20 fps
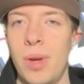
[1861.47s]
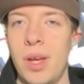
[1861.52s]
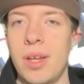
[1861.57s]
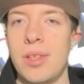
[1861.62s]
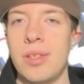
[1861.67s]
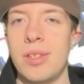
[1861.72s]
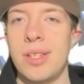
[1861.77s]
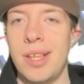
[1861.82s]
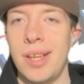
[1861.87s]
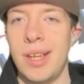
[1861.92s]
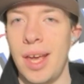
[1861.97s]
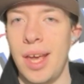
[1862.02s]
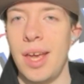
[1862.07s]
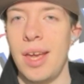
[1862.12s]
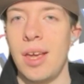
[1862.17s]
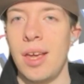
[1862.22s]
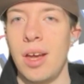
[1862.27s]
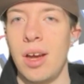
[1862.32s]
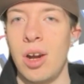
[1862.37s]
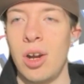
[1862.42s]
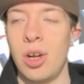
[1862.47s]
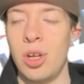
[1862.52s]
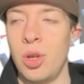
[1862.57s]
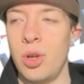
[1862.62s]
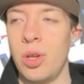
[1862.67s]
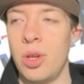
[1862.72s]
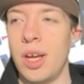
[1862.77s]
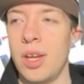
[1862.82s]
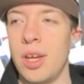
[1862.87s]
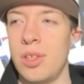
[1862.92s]
picks today are
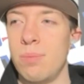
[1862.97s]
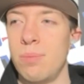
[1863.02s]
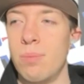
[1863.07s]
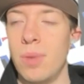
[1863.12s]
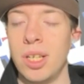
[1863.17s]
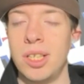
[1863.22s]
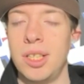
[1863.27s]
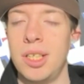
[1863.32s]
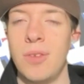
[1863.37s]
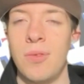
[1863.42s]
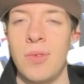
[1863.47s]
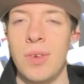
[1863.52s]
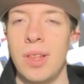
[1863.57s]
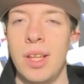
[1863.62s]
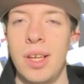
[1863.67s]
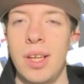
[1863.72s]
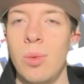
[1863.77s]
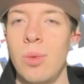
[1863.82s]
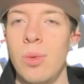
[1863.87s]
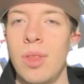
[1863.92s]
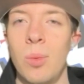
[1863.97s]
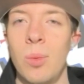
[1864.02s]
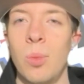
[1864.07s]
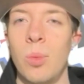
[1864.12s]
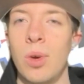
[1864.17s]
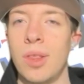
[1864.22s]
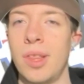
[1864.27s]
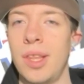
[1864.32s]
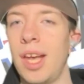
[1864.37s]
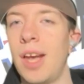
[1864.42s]
utilized much differently than
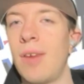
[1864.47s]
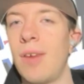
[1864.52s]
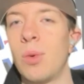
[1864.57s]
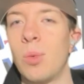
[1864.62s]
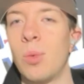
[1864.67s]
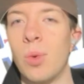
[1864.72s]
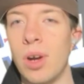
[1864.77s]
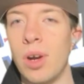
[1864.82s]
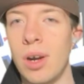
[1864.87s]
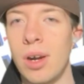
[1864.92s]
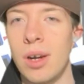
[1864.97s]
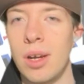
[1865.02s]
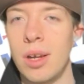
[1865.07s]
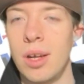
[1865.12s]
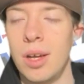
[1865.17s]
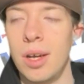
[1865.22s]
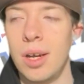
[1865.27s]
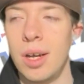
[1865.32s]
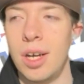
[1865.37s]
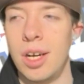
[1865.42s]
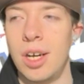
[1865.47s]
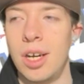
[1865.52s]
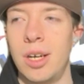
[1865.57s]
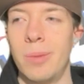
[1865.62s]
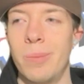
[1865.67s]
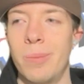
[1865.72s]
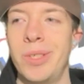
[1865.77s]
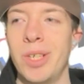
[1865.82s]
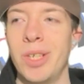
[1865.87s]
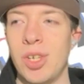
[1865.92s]
what they ever were.
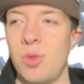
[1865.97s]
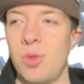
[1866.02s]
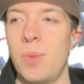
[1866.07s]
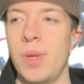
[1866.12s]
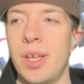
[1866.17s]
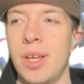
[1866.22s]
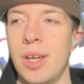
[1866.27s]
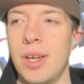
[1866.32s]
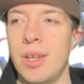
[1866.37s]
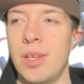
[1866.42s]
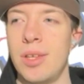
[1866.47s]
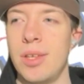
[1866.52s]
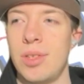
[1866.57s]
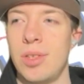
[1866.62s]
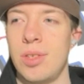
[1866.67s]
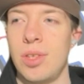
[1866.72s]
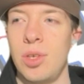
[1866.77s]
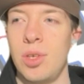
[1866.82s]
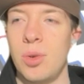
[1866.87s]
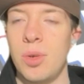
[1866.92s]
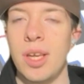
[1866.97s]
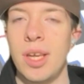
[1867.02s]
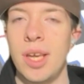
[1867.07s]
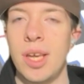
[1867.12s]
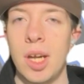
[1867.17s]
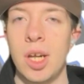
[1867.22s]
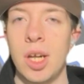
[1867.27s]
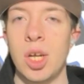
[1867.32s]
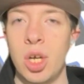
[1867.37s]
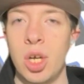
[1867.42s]
Just because you can
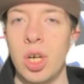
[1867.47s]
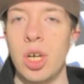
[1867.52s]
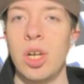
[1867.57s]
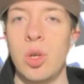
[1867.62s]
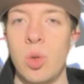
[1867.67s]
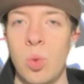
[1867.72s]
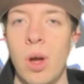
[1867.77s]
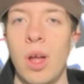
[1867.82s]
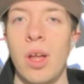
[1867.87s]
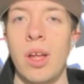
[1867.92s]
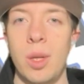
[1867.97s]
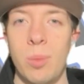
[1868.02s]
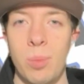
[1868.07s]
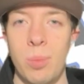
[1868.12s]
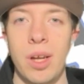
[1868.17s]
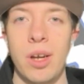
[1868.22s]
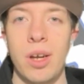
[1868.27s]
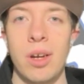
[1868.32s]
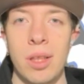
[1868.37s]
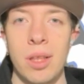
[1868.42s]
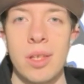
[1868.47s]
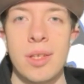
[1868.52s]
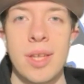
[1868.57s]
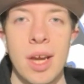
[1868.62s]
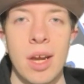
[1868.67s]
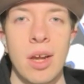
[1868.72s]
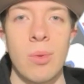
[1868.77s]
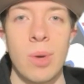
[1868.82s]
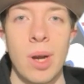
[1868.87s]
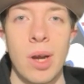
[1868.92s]
get a good quality player in the
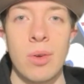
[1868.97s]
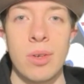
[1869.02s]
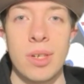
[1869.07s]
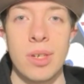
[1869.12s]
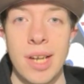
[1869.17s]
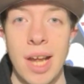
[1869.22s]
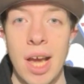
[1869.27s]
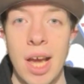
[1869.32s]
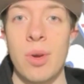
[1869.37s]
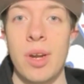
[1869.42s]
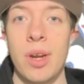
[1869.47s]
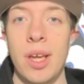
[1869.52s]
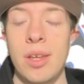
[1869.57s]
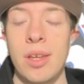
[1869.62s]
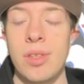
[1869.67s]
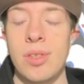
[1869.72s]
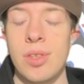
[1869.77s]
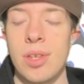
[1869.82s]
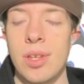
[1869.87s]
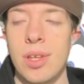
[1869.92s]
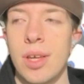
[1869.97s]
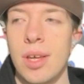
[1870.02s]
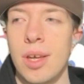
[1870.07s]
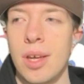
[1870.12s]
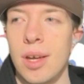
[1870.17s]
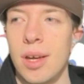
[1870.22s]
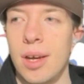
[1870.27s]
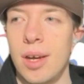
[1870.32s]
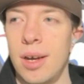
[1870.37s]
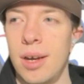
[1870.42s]
second round nowadays.
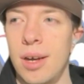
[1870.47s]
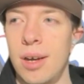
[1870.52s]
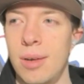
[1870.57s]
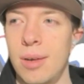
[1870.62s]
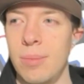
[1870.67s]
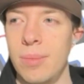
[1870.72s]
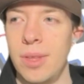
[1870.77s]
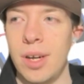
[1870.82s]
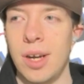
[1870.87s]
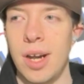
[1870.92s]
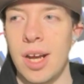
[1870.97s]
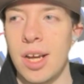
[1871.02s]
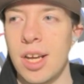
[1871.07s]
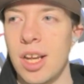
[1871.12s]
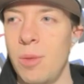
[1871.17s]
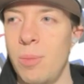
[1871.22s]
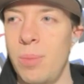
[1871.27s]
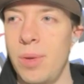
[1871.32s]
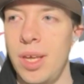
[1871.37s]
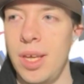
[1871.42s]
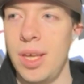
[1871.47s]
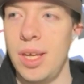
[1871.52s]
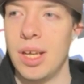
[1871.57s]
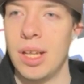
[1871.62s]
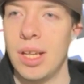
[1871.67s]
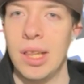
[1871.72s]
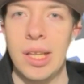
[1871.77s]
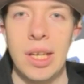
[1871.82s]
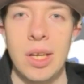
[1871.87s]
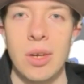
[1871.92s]
They're not going to be
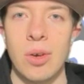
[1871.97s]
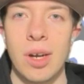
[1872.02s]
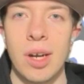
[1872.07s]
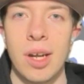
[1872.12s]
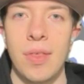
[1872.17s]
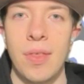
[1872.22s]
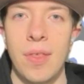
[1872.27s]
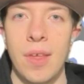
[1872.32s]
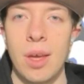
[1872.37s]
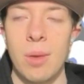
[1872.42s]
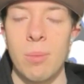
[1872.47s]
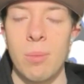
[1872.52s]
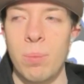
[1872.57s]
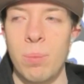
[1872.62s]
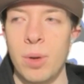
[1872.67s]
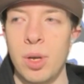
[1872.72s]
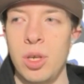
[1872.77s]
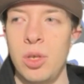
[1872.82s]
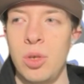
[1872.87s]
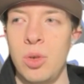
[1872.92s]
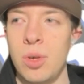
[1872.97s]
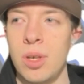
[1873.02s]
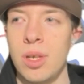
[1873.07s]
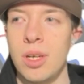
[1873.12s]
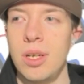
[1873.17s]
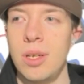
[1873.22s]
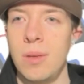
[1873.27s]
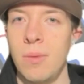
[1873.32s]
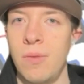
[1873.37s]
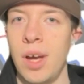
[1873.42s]
elite or anything, but you
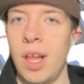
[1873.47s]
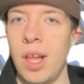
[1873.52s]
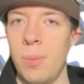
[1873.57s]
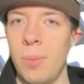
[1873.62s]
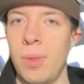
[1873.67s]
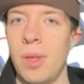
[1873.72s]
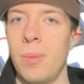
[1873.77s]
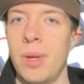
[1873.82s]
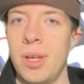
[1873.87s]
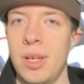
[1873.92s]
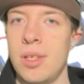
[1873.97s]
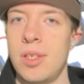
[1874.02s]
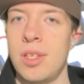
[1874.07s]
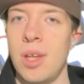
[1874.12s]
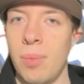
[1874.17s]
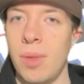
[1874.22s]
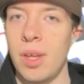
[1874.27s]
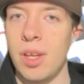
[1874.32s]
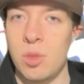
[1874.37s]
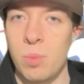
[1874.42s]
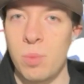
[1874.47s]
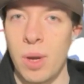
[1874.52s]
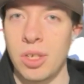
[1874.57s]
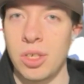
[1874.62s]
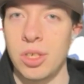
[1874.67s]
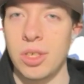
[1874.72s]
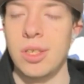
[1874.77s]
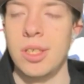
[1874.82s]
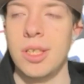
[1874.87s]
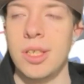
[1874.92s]
can develop them into something
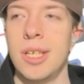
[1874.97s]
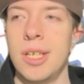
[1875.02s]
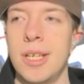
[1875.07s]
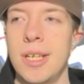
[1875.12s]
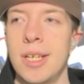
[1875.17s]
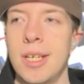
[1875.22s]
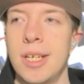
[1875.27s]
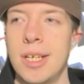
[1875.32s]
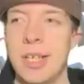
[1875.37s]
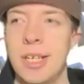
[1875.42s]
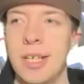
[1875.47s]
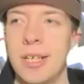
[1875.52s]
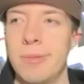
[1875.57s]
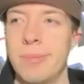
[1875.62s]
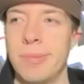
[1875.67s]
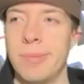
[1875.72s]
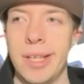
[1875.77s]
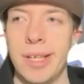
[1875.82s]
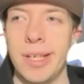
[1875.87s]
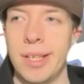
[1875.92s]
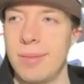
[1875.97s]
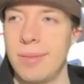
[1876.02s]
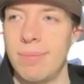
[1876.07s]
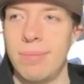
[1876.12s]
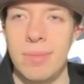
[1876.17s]
special. Like